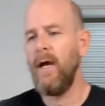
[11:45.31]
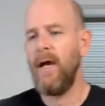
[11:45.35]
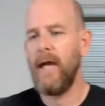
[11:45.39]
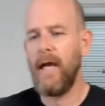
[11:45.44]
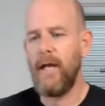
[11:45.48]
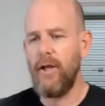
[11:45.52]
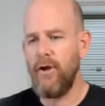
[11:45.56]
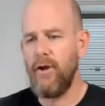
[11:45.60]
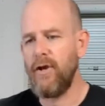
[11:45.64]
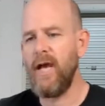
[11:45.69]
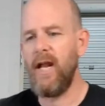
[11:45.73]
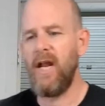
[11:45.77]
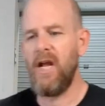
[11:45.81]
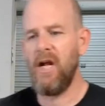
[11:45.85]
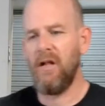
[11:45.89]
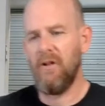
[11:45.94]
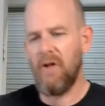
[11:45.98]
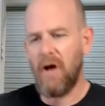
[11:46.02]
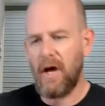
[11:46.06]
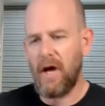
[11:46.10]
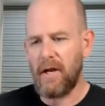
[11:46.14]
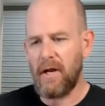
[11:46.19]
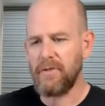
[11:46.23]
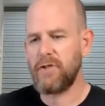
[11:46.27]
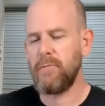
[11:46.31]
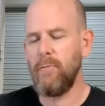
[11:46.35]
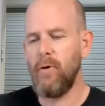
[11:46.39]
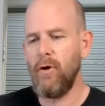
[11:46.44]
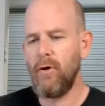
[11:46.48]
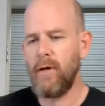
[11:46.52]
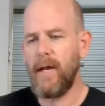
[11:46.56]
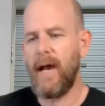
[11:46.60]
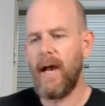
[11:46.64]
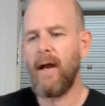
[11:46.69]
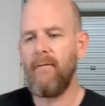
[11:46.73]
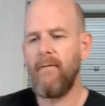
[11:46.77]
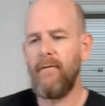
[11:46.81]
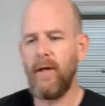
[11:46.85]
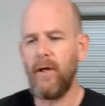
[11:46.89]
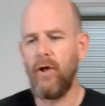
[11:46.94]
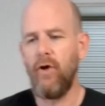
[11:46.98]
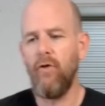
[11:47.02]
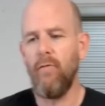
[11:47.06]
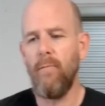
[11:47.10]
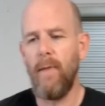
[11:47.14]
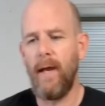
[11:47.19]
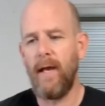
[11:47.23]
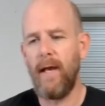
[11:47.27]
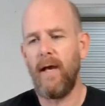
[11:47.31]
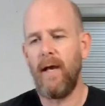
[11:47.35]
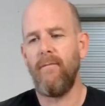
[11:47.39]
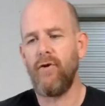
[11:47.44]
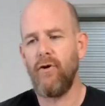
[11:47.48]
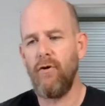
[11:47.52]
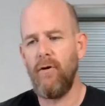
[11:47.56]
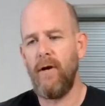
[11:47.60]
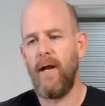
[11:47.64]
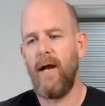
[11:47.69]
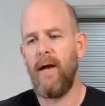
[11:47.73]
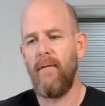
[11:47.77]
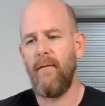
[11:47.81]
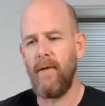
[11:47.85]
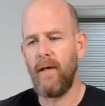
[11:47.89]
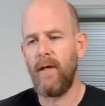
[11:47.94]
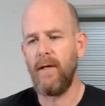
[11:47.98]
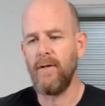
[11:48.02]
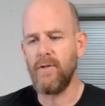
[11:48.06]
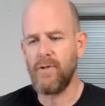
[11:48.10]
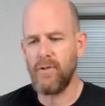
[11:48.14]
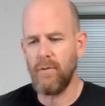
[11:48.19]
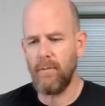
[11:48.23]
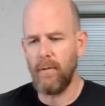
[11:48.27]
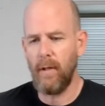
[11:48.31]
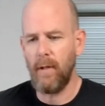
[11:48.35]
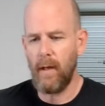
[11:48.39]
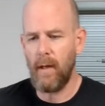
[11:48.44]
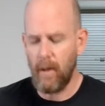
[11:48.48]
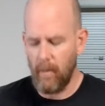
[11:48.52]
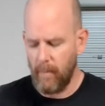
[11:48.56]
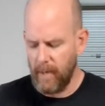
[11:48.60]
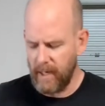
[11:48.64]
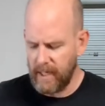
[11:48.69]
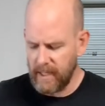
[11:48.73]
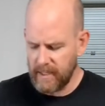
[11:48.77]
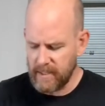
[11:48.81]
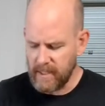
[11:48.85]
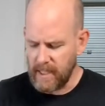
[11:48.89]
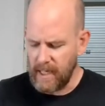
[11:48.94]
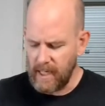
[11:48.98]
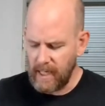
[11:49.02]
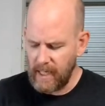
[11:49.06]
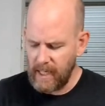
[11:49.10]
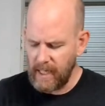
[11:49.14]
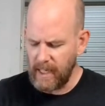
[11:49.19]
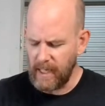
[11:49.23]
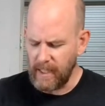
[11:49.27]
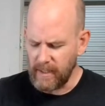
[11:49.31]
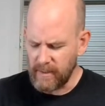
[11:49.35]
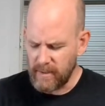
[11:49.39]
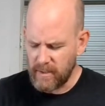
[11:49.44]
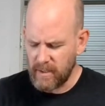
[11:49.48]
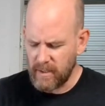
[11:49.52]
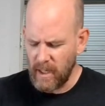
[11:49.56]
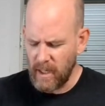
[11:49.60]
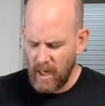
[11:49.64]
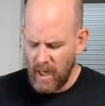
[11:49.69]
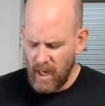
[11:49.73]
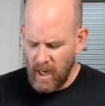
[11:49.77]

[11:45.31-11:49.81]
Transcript: and you're getting a lot of smoke out of it, you may have turned down the heat too low because it needs